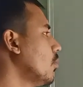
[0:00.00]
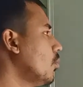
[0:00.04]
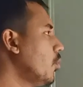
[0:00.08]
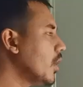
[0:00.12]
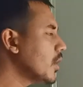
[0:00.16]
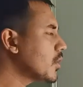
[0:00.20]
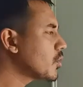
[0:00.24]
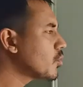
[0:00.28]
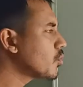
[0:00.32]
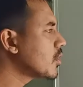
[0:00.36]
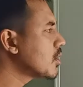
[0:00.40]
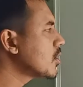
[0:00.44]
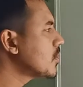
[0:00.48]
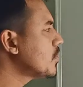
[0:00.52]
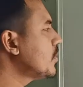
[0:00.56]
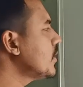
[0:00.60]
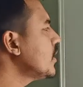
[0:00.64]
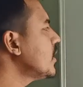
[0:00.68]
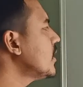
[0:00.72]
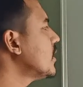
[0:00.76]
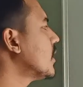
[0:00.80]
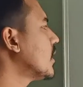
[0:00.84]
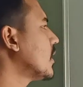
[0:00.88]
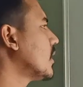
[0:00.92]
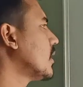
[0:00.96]
what will
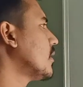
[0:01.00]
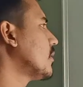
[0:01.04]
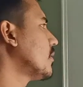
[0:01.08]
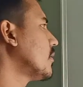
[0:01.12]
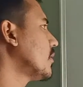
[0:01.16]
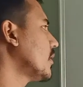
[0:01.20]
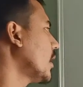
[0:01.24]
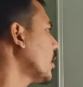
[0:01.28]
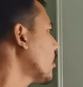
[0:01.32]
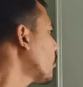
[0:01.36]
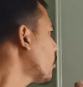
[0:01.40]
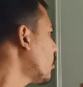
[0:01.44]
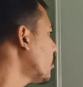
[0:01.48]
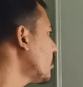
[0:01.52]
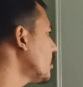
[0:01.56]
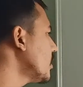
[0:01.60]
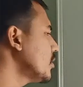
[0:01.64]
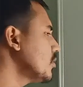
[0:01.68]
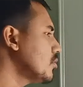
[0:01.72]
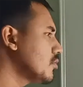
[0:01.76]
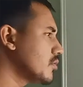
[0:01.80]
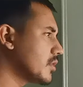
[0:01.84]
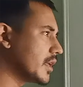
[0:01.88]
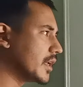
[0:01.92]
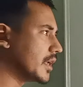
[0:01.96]
be the,
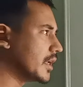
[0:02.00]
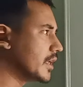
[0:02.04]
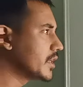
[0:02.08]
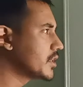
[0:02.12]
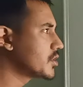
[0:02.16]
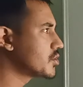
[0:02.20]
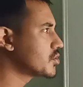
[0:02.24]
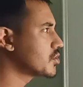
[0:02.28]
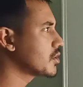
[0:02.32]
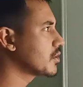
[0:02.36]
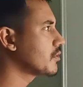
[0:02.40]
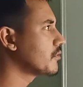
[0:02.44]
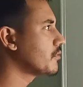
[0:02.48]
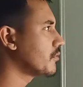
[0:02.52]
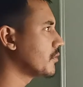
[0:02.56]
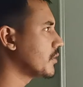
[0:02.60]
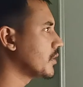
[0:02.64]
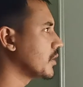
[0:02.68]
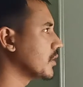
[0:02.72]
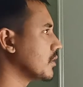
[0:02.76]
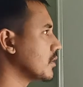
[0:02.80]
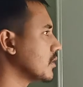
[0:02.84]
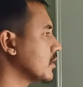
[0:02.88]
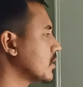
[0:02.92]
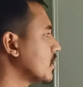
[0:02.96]
according to the electric
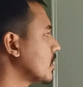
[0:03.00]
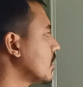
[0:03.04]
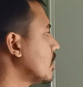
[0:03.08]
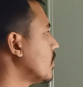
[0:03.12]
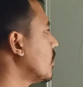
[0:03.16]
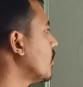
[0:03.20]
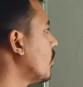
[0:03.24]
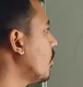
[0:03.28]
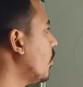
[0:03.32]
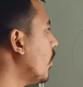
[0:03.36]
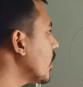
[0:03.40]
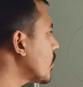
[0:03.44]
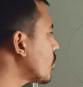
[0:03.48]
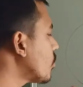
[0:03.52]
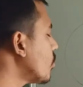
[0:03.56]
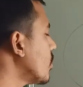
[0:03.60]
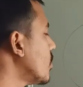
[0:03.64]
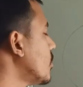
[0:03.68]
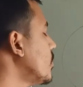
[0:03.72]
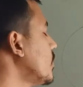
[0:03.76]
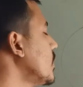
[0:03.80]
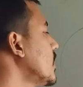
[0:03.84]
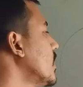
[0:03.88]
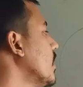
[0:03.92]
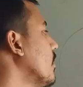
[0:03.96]
field, what
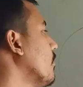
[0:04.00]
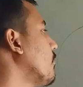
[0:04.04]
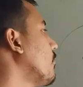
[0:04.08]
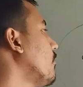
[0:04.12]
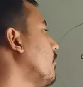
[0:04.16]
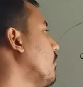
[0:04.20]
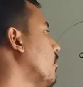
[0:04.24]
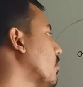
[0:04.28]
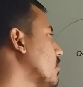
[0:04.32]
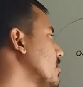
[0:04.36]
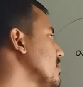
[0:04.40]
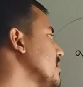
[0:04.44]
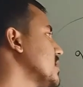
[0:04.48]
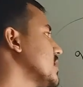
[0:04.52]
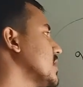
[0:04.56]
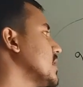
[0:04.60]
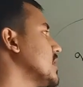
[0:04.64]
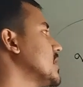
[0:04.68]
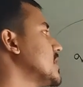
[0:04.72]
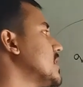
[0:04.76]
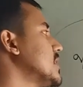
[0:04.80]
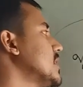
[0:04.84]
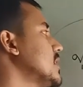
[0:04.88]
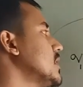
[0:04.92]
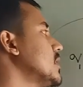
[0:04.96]
will be the force
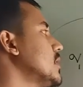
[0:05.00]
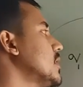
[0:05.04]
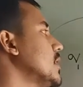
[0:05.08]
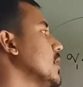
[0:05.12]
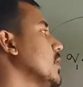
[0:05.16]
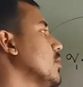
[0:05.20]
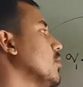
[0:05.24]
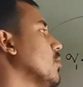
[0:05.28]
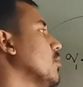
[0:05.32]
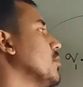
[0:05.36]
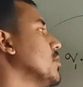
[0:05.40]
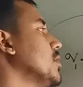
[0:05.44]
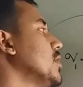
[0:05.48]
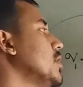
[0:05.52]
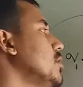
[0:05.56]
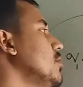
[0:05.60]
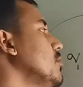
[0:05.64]
exerted on